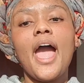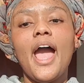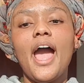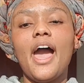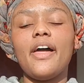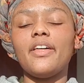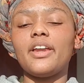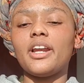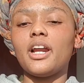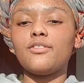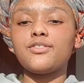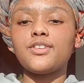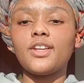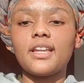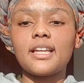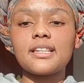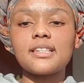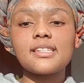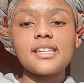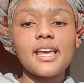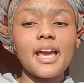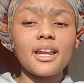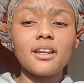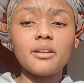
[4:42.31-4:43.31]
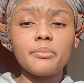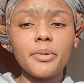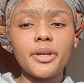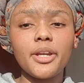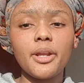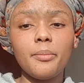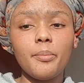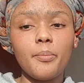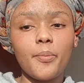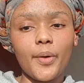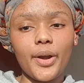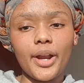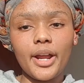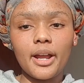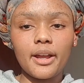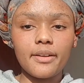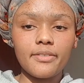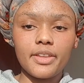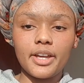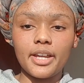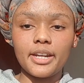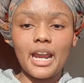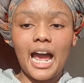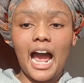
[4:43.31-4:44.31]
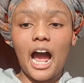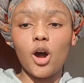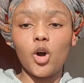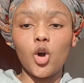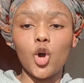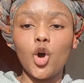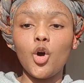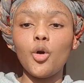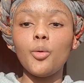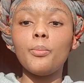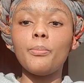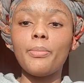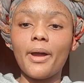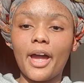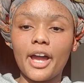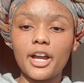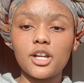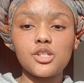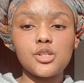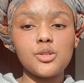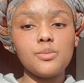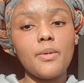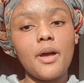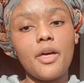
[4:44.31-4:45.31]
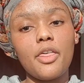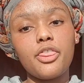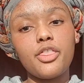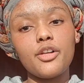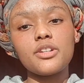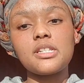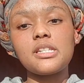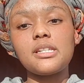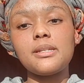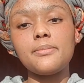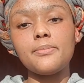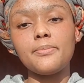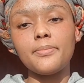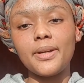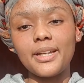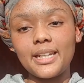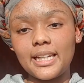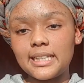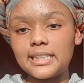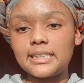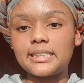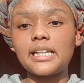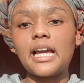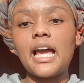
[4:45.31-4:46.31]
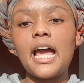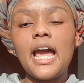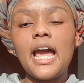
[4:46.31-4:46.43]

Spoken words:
And then after that 10-minute break, then I'll go back to my 30-minute